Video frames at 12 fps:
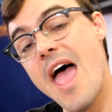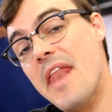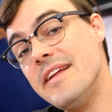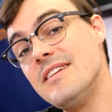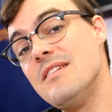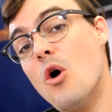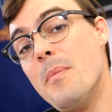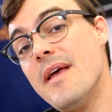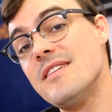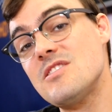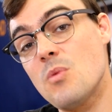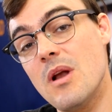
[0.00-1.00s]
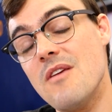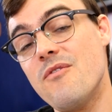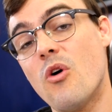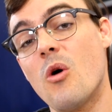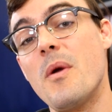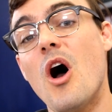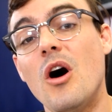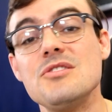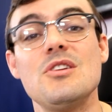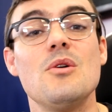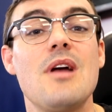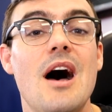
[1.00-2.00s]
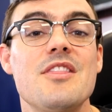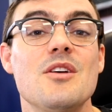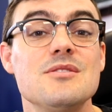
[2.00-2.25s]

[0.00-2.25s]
And in O B S twenty-four, we also got